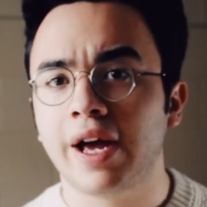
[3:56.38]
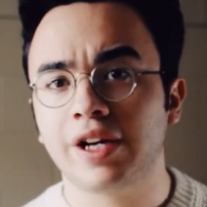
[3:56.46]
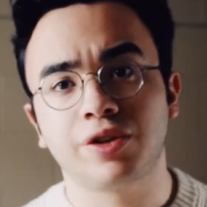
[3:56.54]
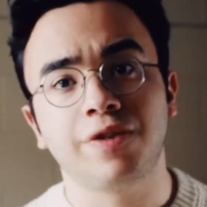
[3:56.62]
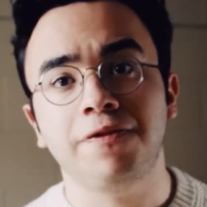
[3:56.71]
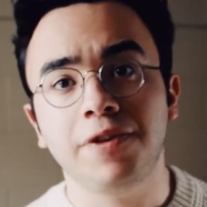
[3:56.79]

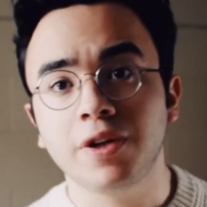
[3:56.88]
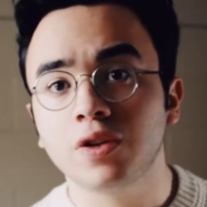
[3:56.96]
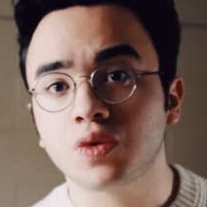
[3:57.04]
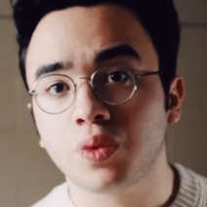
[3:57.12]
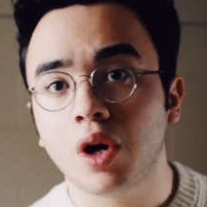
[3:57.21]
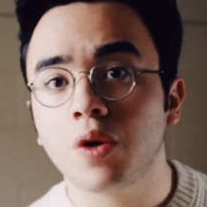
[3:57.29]
actually
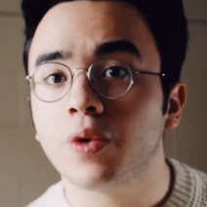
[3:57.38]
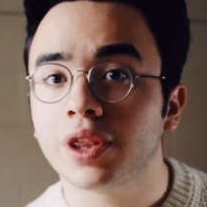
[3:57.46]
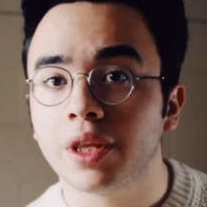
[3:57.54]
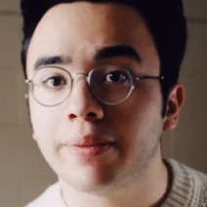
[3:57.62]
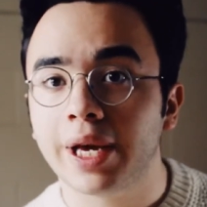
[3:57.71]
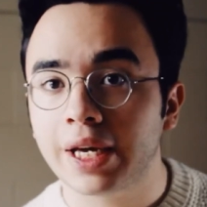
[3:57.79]
feels wrong
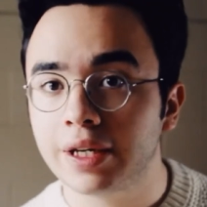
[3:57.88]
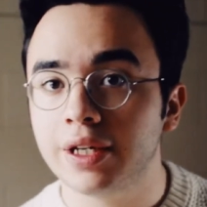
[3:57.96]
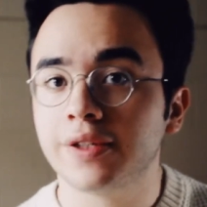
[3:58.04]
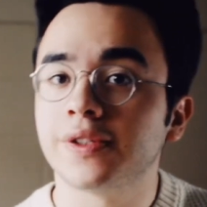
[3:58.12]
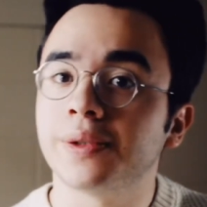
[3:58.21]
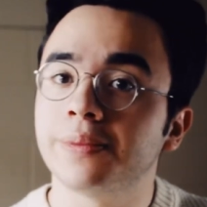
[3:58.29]
with the
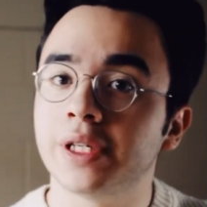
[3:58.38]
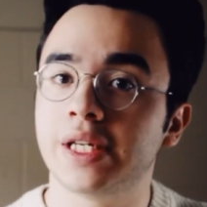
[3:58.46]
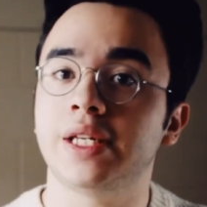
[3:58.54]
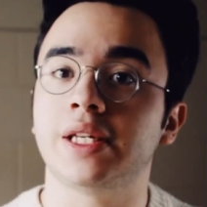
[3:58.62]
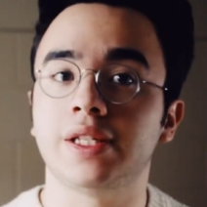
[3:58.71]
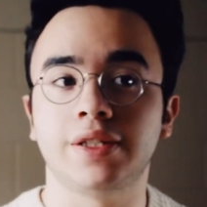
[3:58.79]
mechanism.
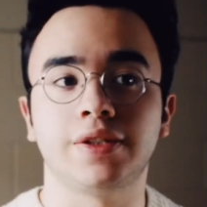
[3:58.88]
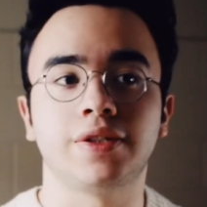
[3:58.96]
It